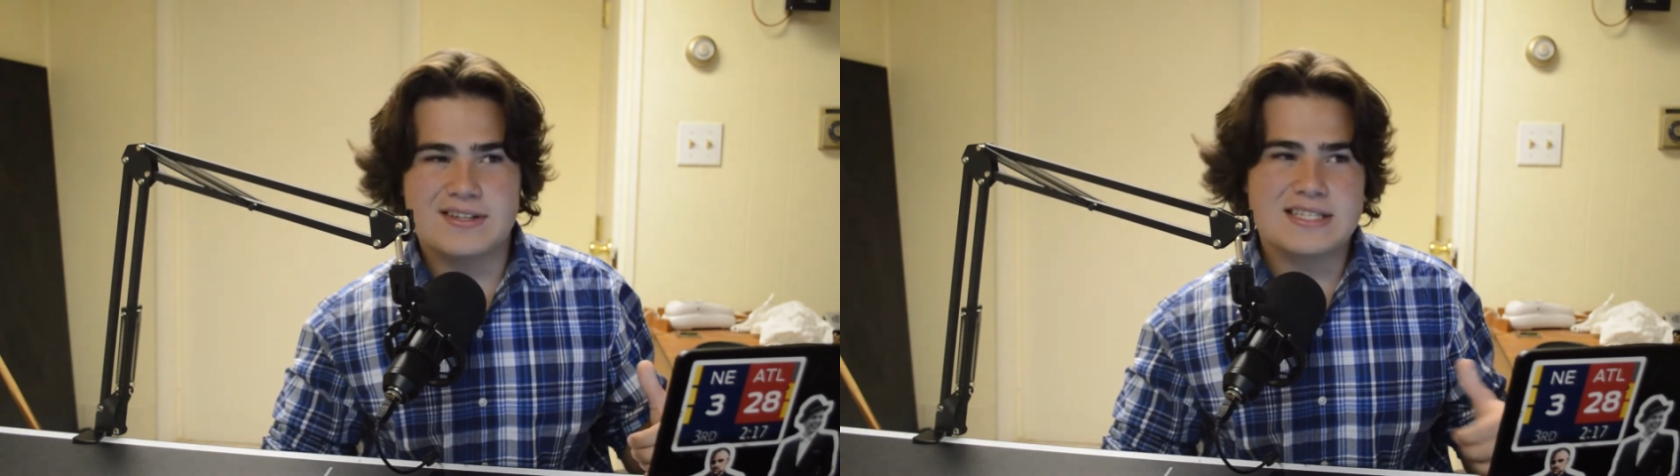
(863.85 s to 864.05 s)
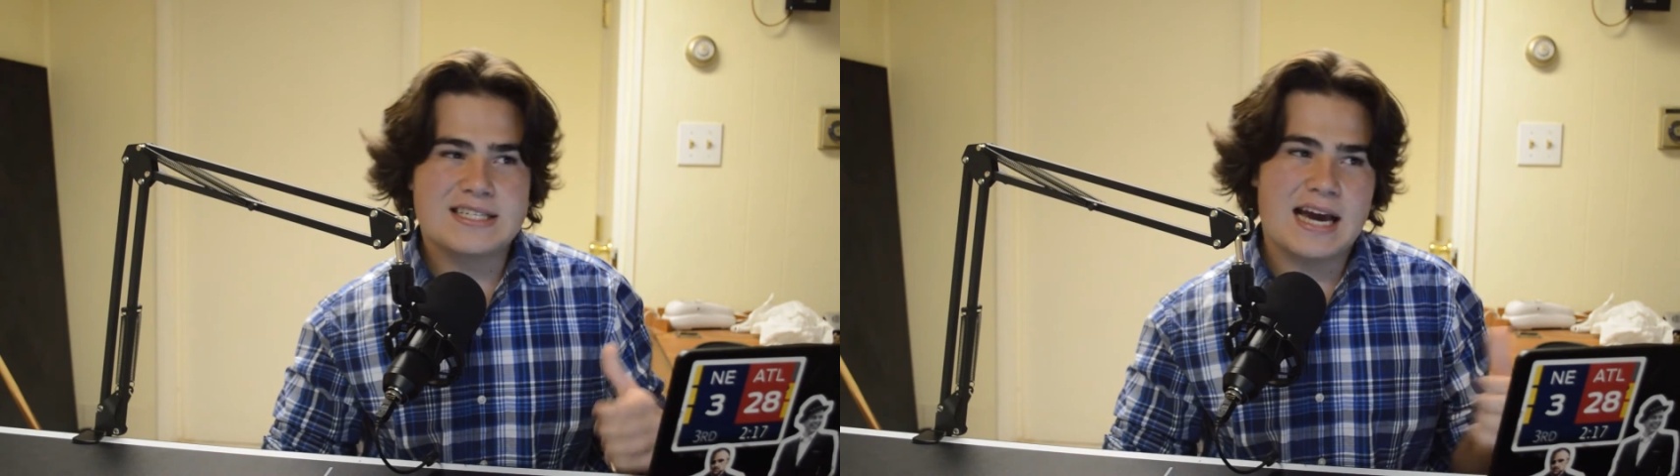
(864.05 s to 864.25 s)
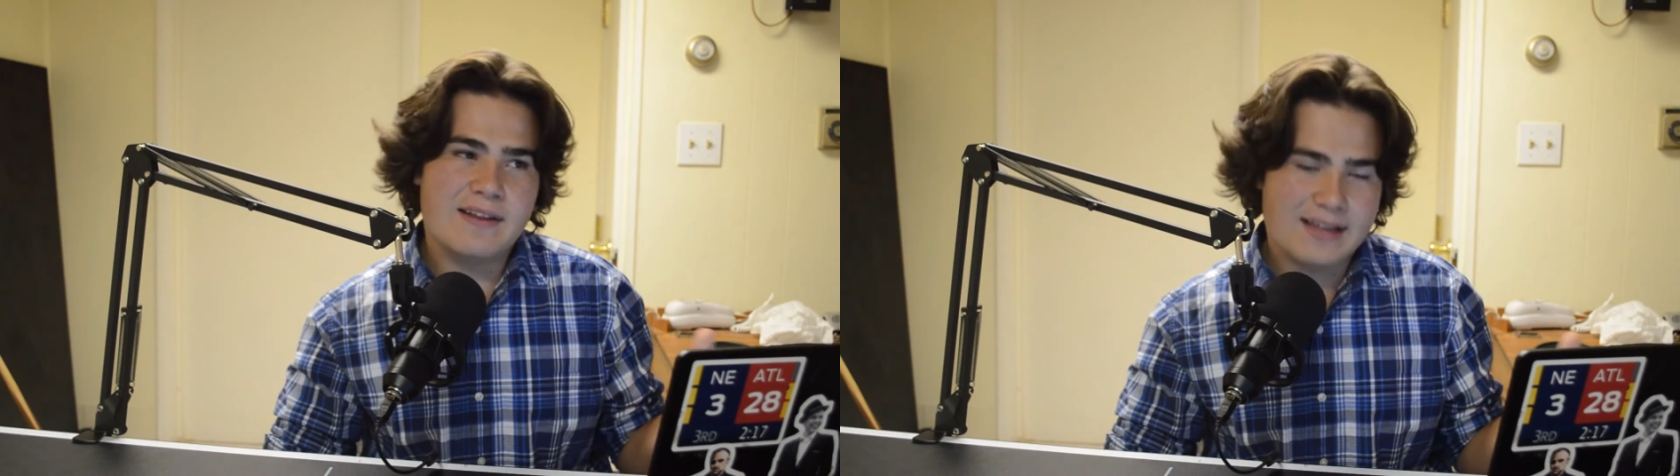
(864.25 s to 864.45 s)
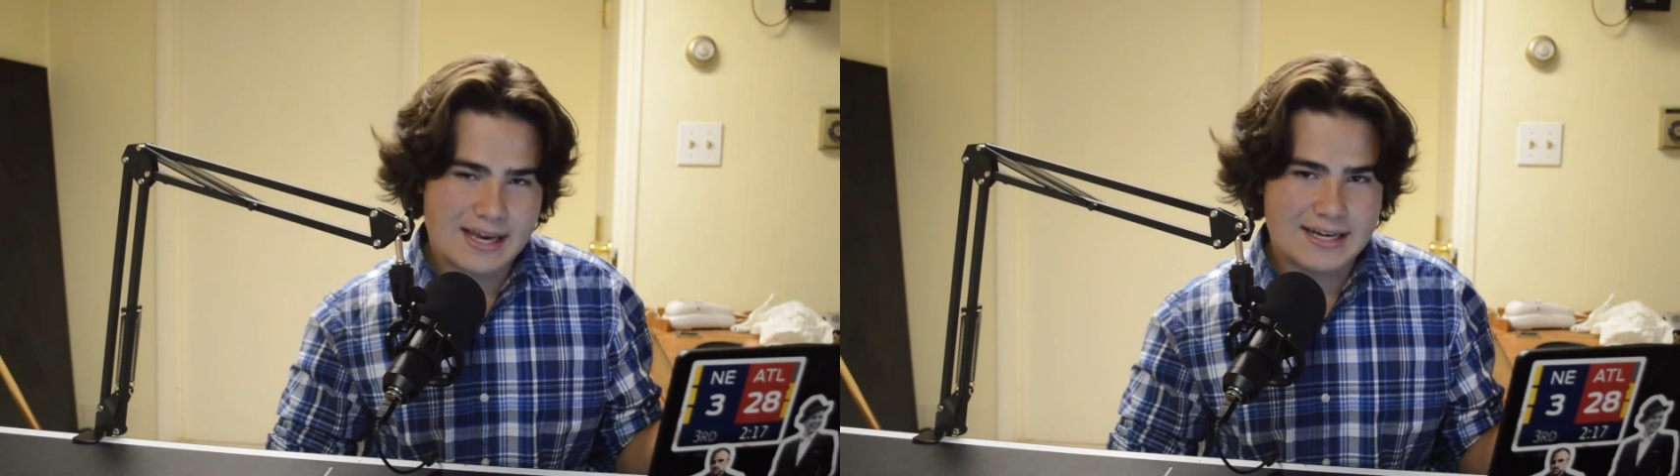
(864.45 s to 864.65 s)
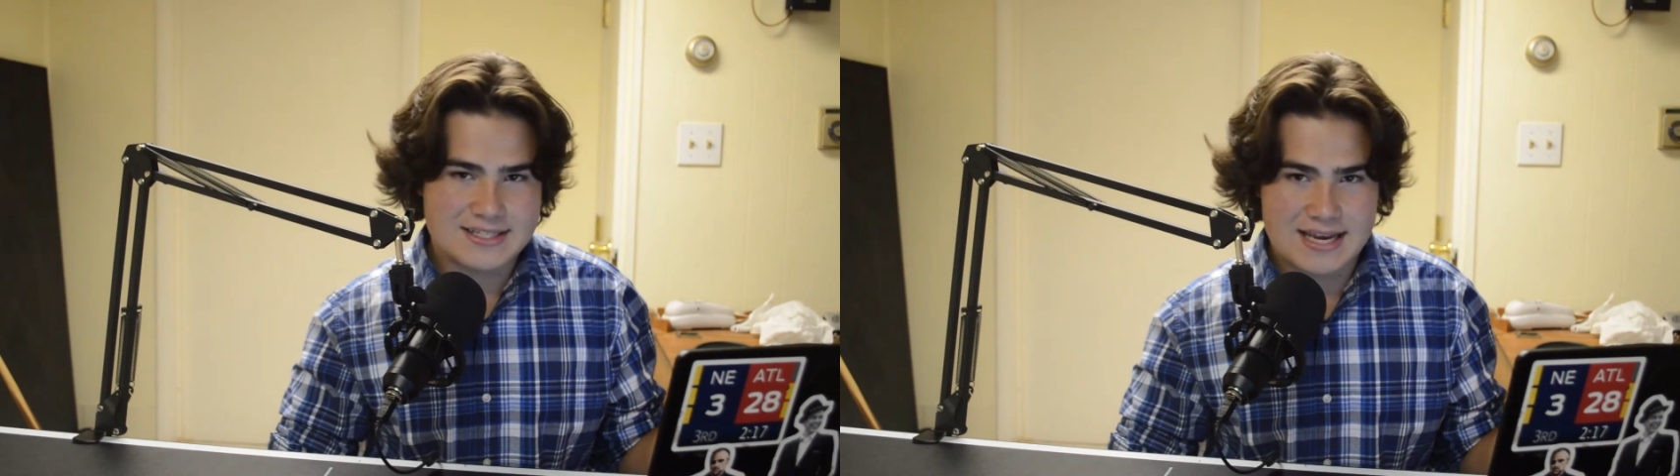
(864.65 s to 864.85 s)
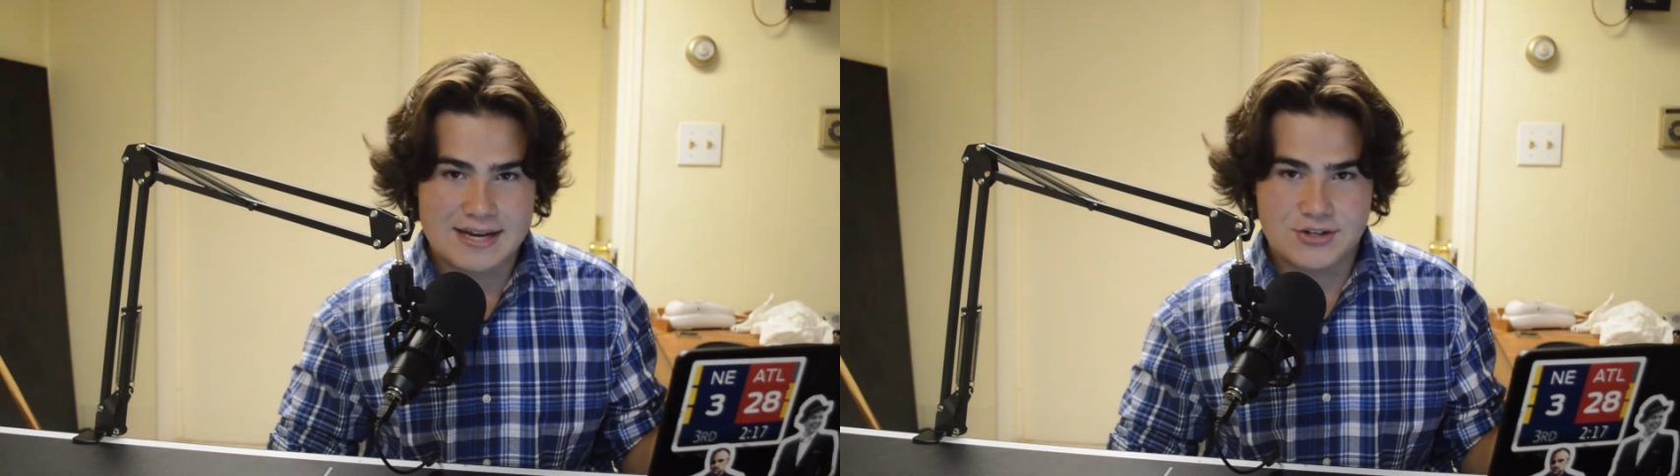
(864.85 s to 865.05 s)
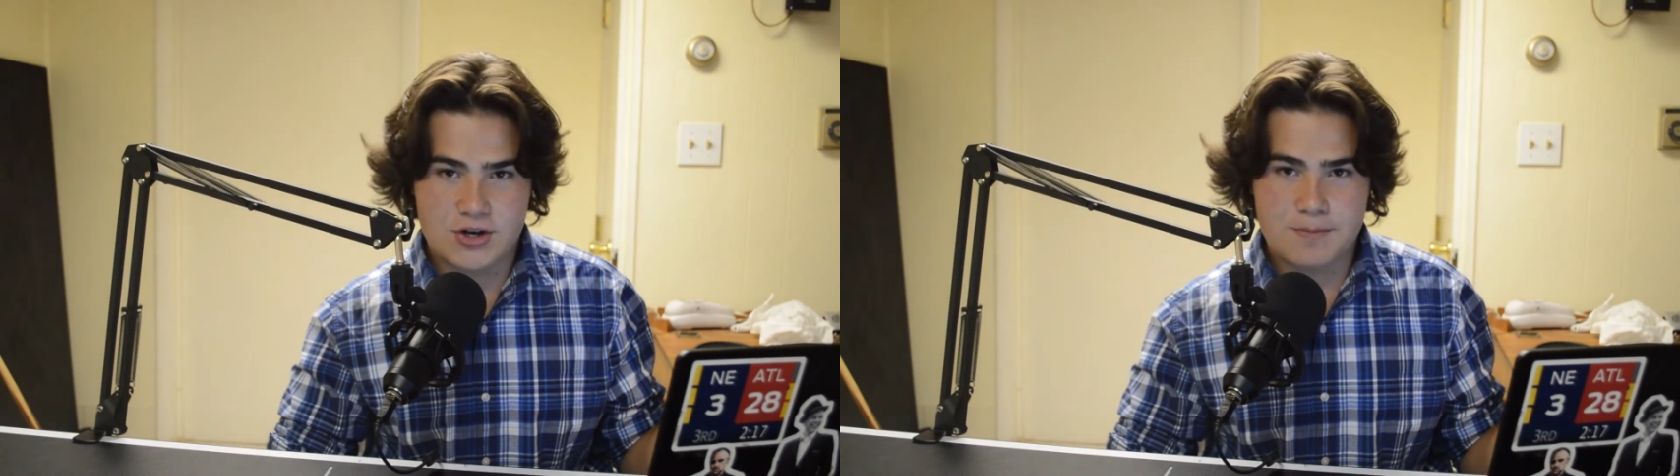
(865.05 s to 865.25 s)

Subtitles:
He's kind of like Enes Kanter.